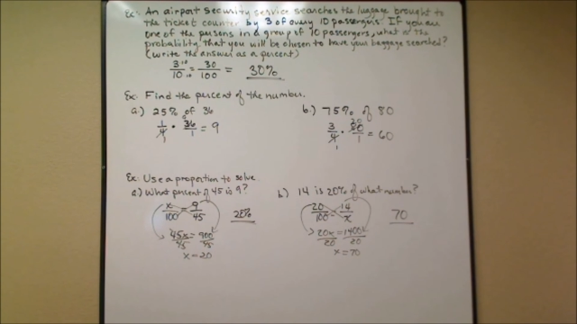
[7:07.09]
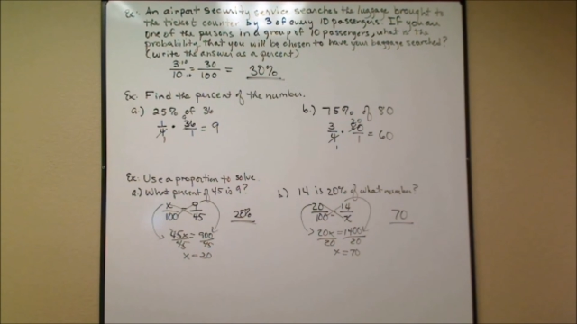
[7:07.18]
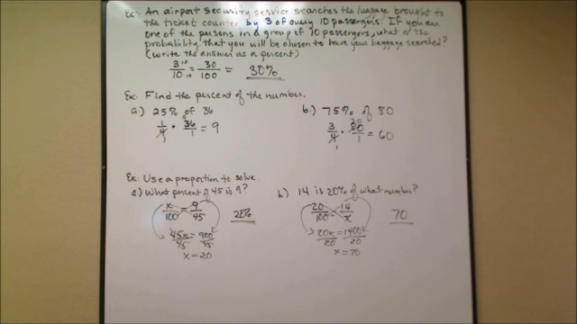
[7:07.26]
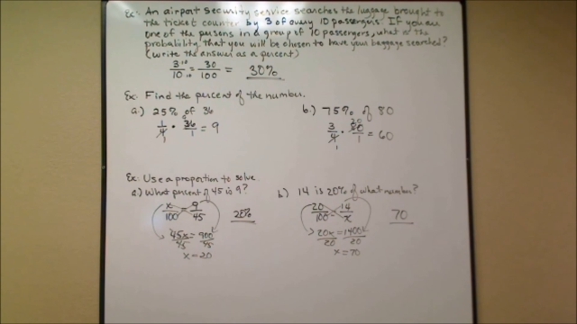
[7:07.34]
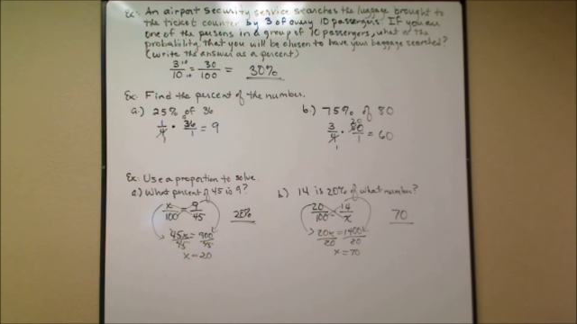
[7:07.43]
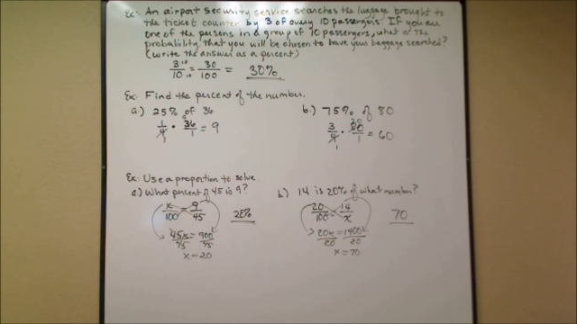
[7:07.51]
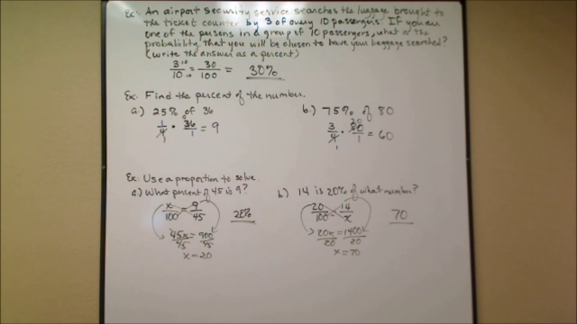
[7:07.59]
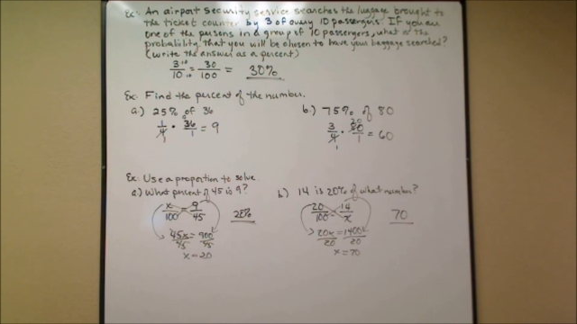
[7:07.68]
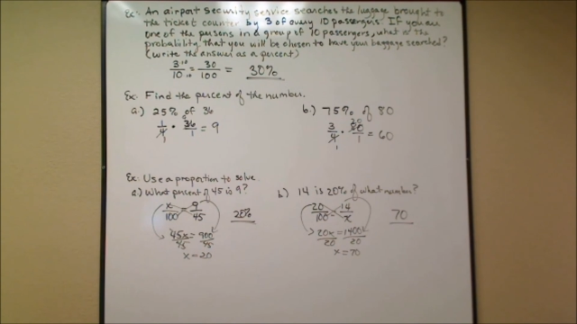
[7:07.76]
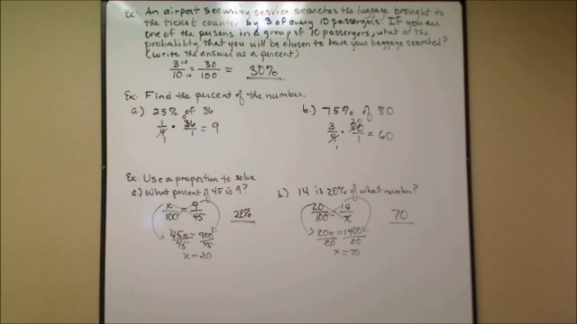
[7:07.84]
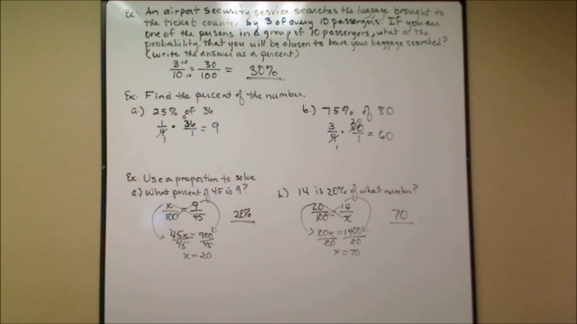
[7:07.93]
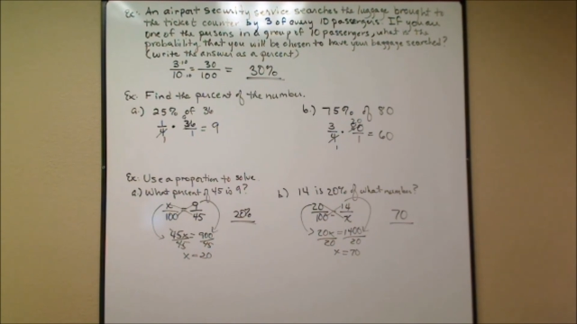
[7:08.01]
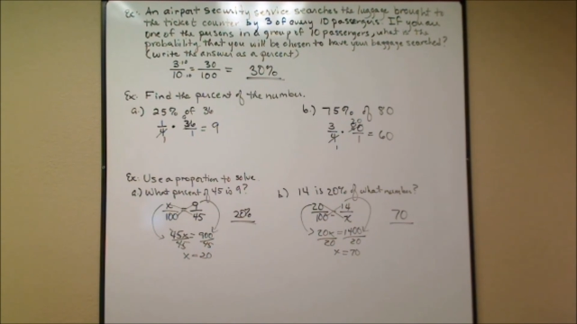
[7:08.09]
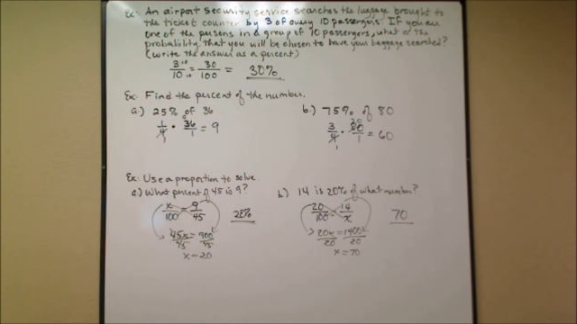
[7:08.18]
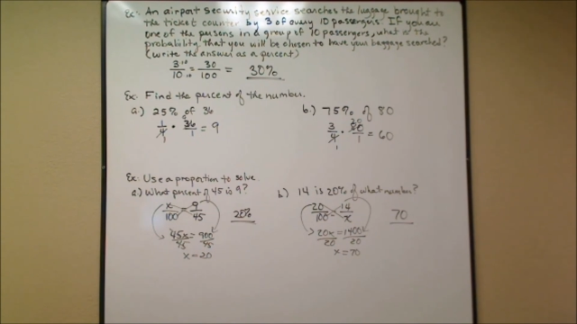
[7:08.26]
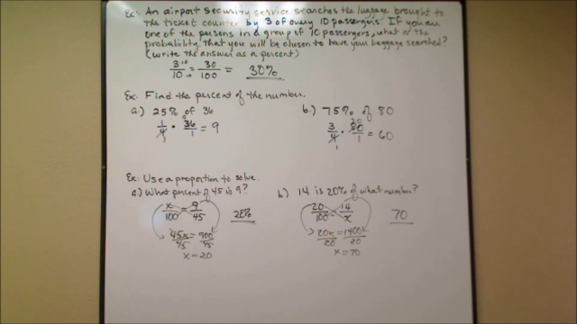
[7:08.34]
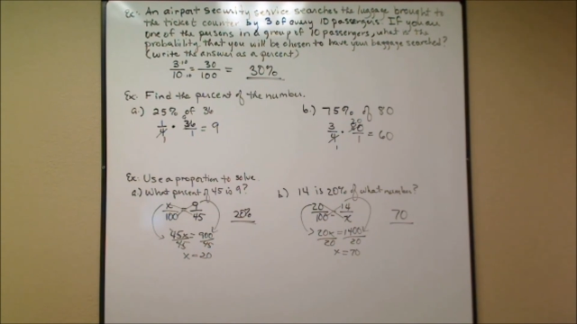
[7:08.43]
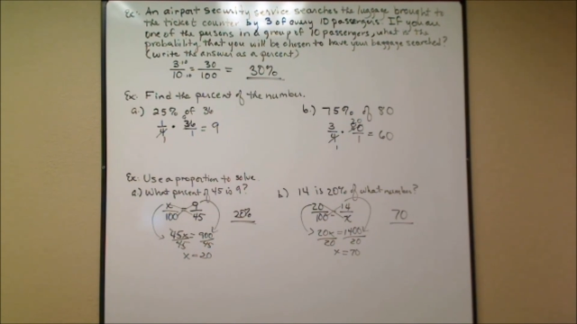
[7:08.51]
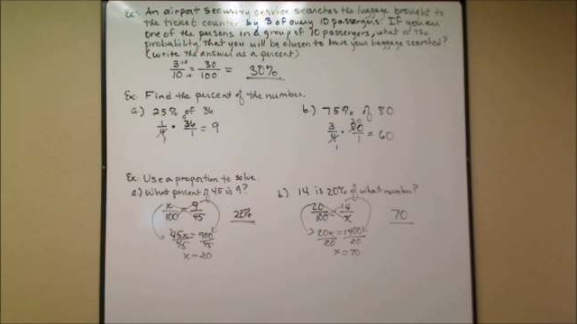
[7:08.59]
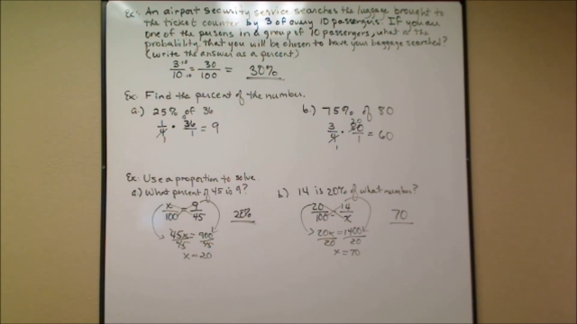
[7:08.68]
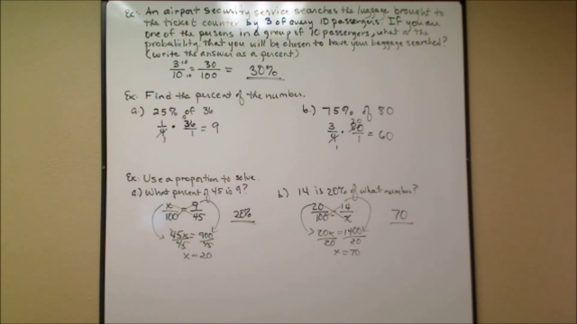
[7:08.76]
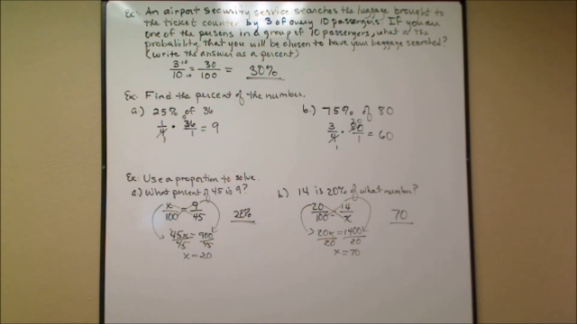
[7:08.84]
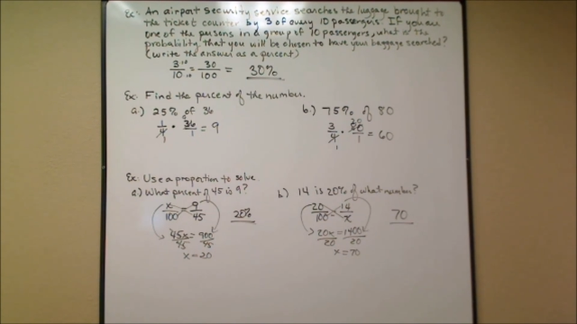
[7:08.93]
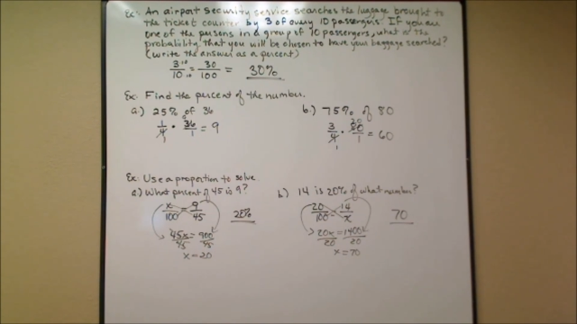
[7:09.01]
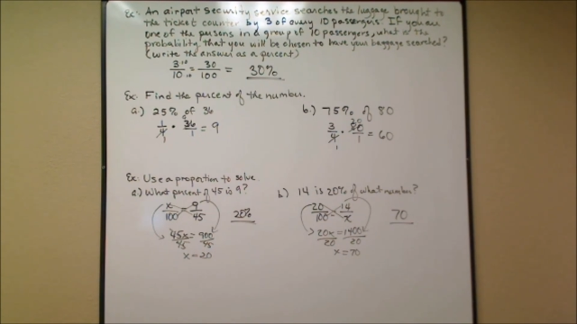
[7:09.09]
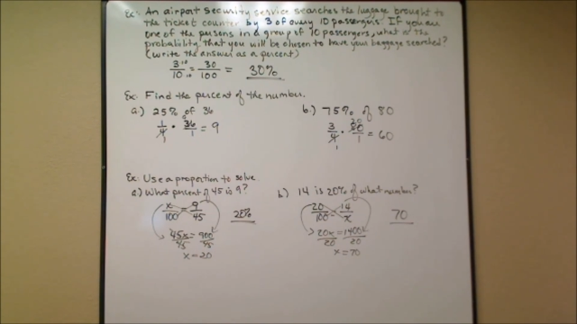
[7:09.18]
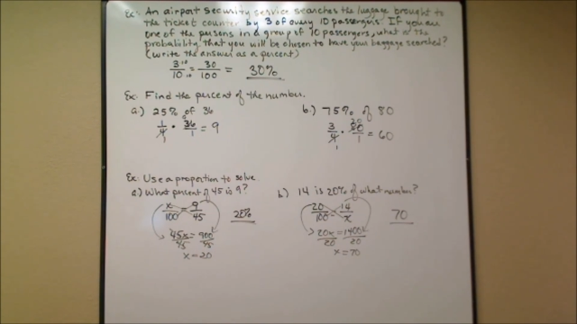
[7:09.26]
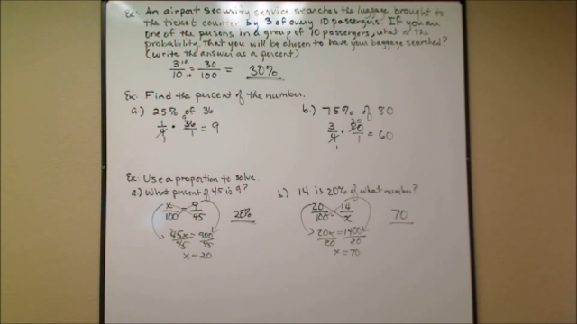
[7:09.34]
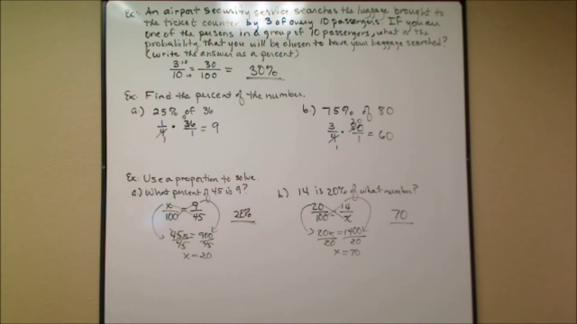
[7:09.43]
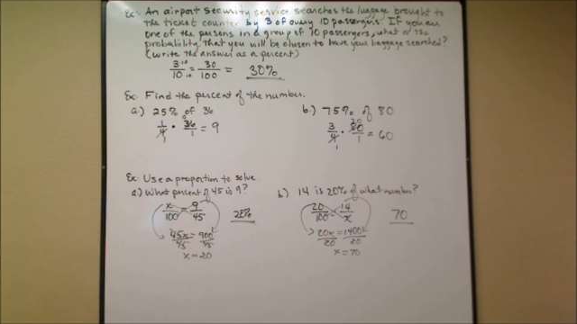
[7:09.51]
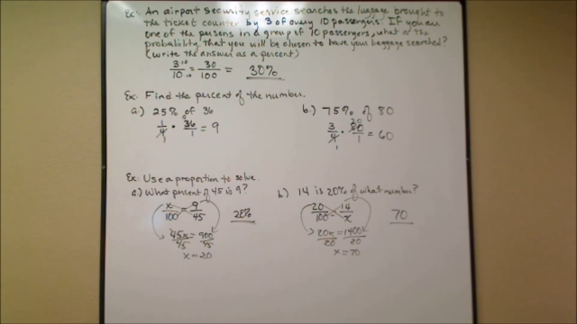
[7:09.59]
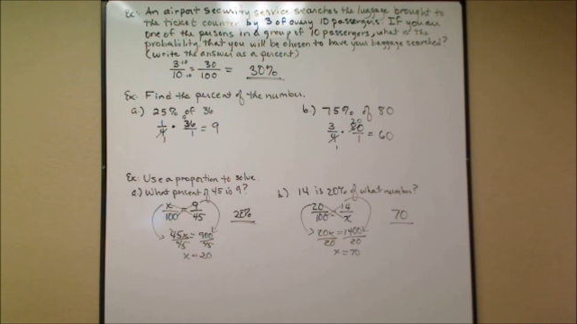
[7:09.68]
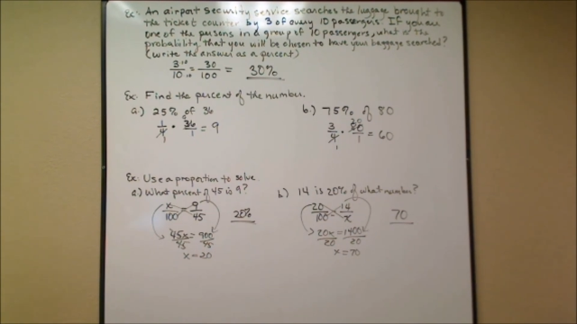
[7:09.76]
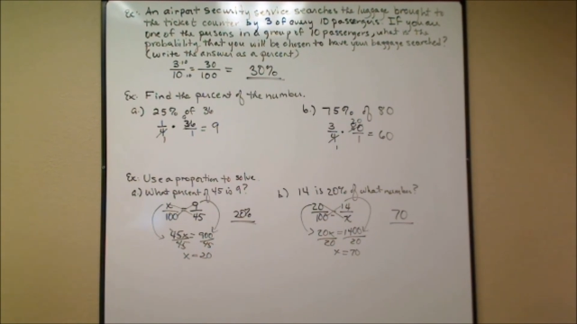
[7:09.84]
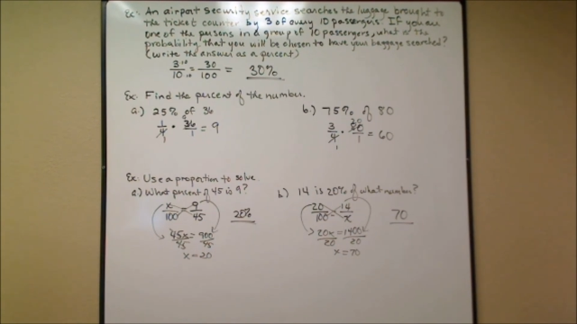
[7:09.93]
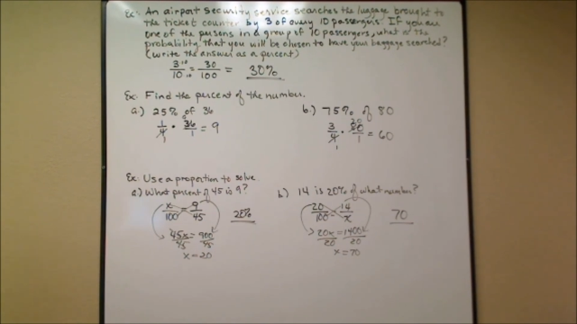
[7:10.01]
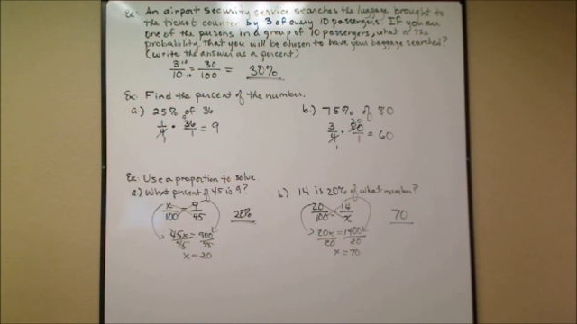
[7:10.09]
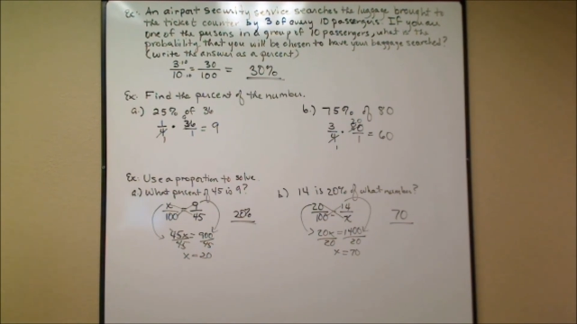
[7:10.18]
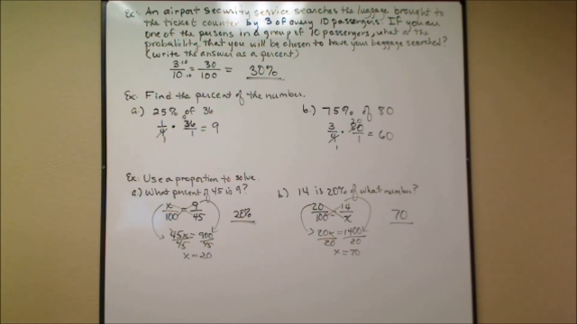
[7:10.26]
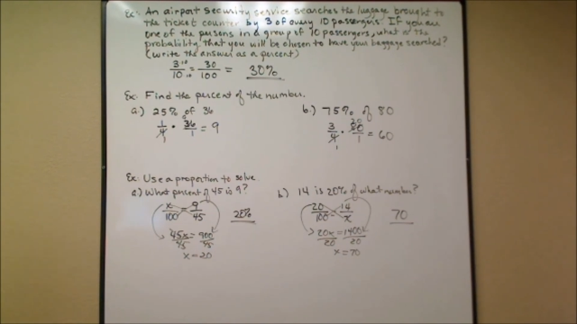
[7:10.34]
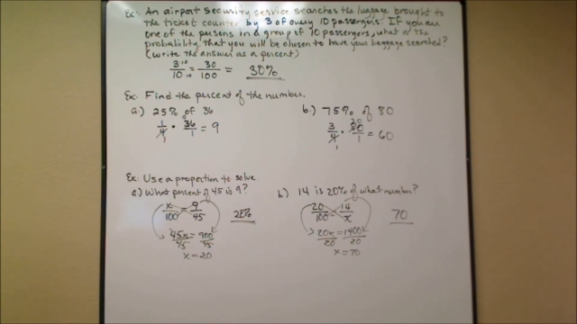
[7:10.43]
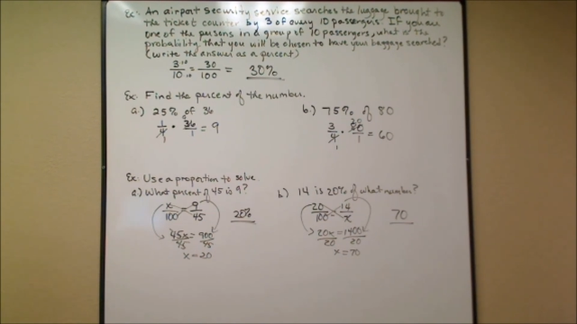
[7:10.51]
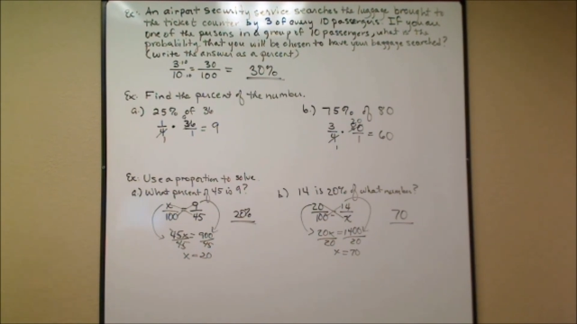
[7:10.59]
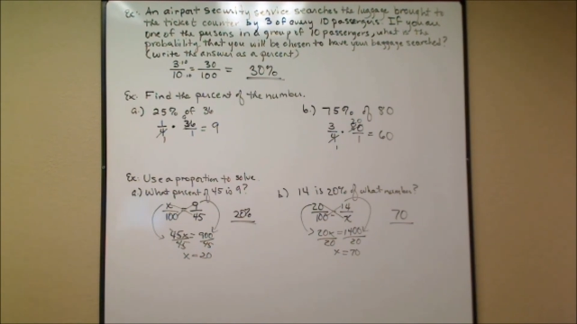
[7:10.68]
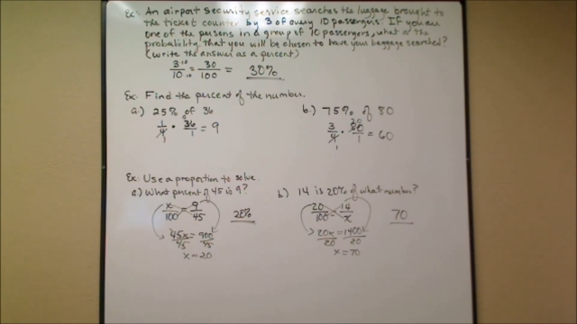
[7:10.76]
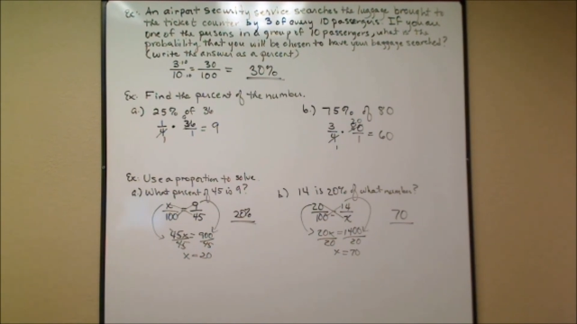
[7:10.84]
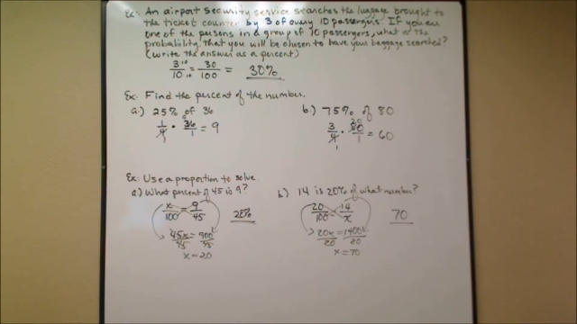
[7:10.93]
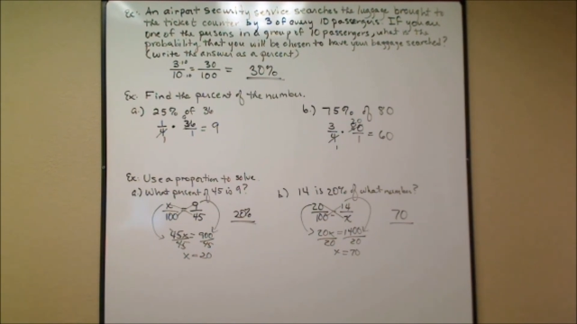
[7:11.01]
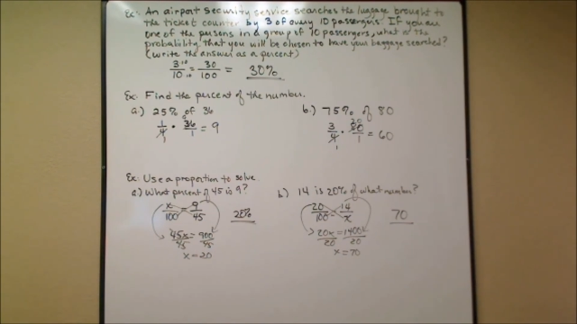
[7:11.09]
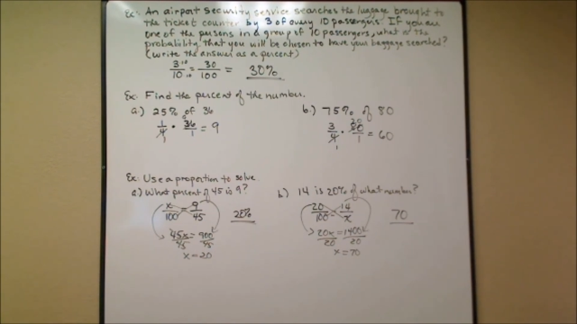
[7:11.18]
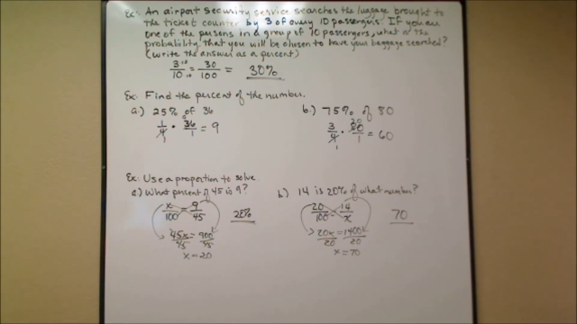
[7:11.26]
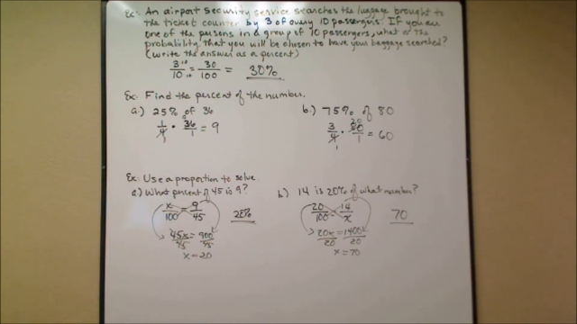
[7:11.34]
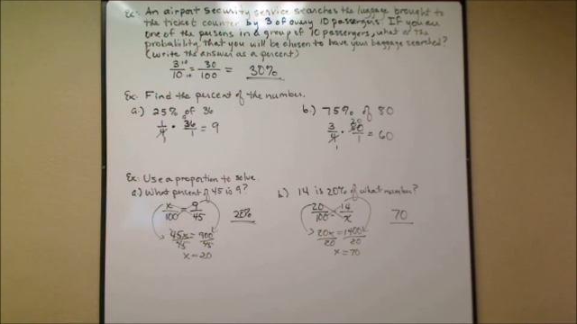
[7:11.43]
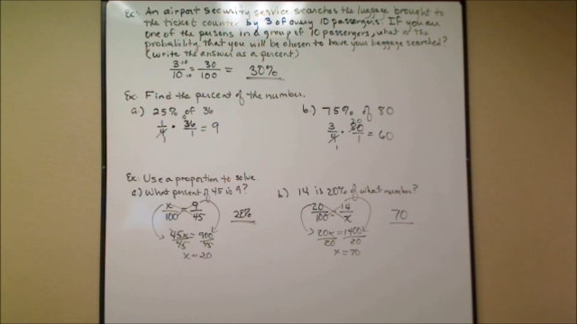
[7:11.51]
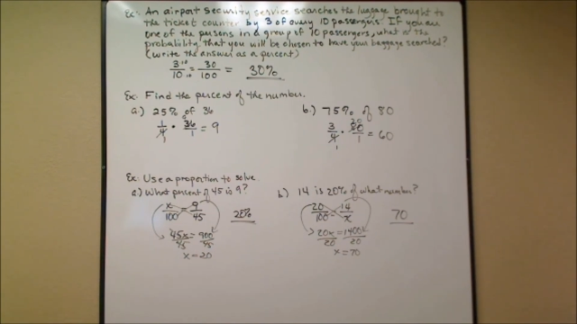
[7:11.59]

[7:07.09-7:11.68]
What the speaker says: (no speaker visible)